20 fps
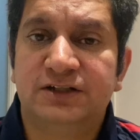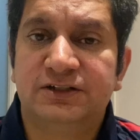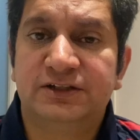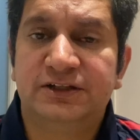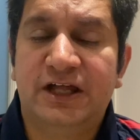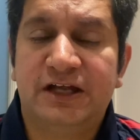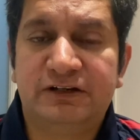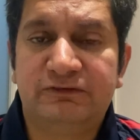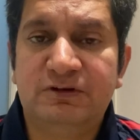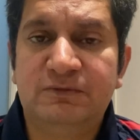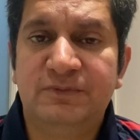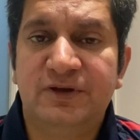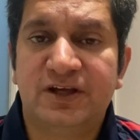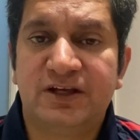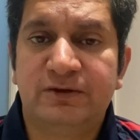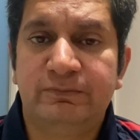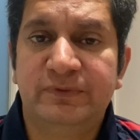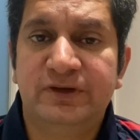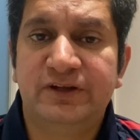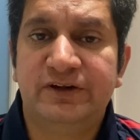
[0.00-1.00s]
that will
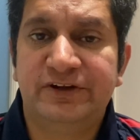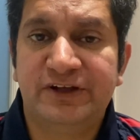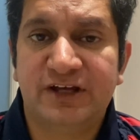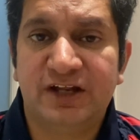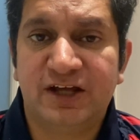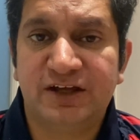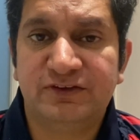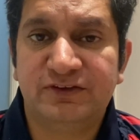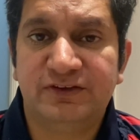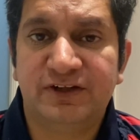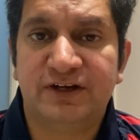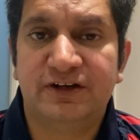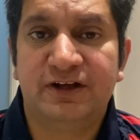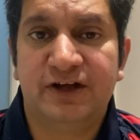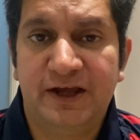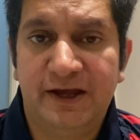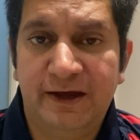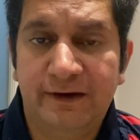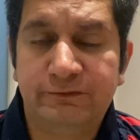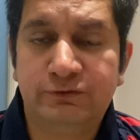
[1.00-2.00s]
make me realize that I
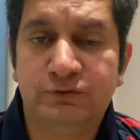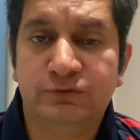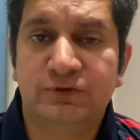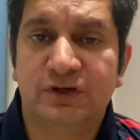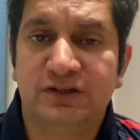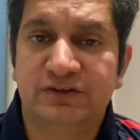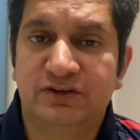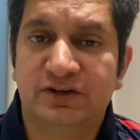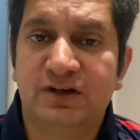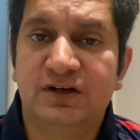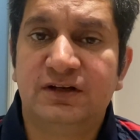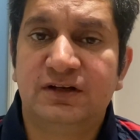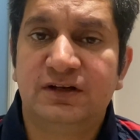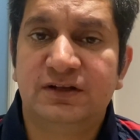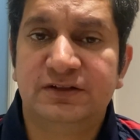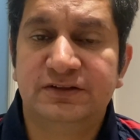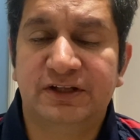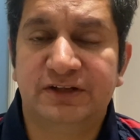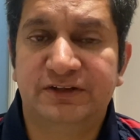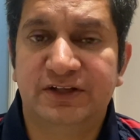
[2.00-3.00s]
have to answer
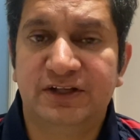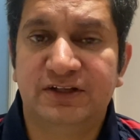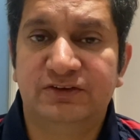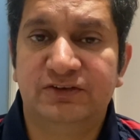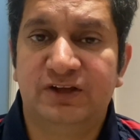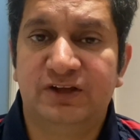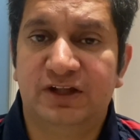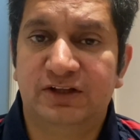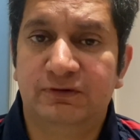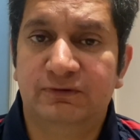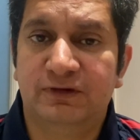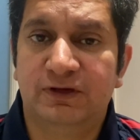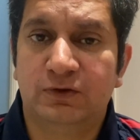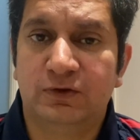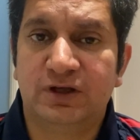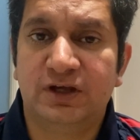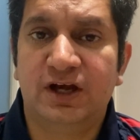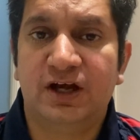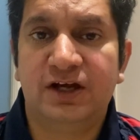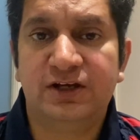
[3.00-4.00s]
the things as well,
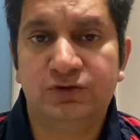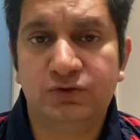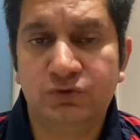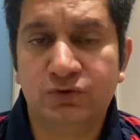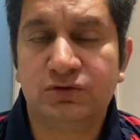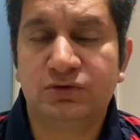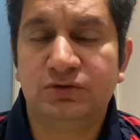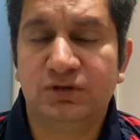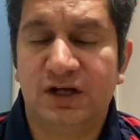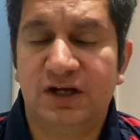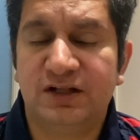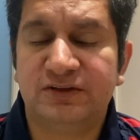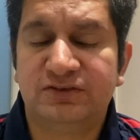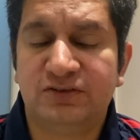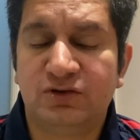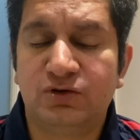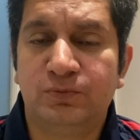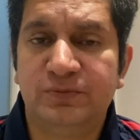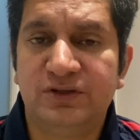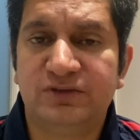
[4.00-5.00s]
okay? I do
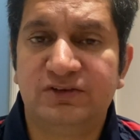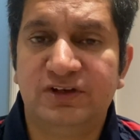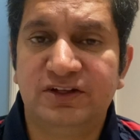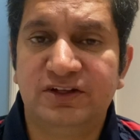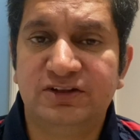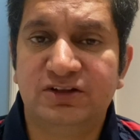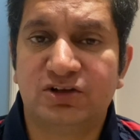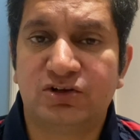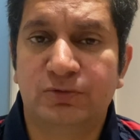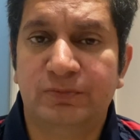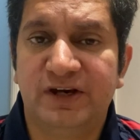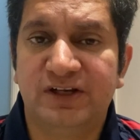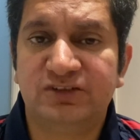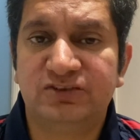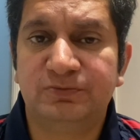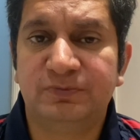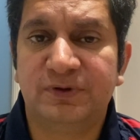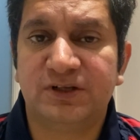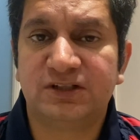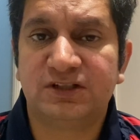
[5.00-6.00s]
answer obviously in the
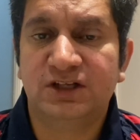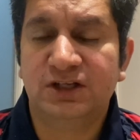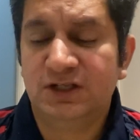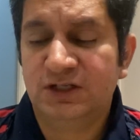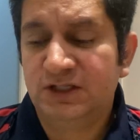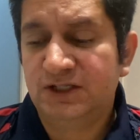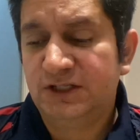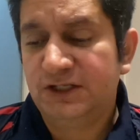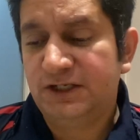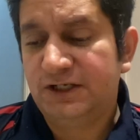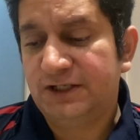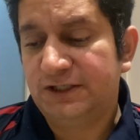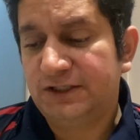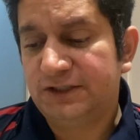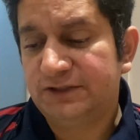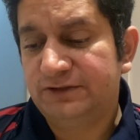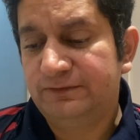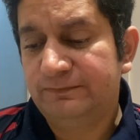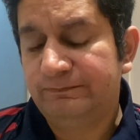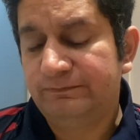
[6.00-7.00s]
comments, but
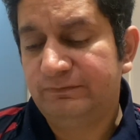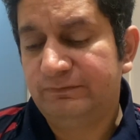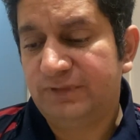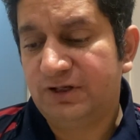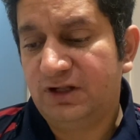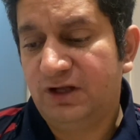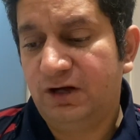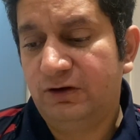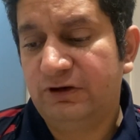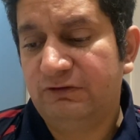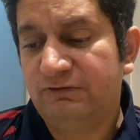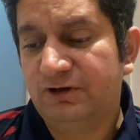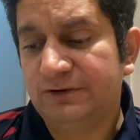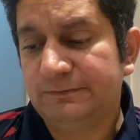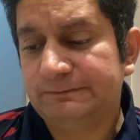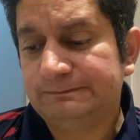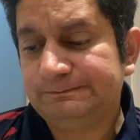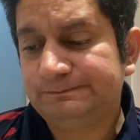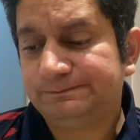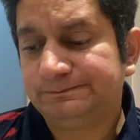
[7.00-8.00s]
however,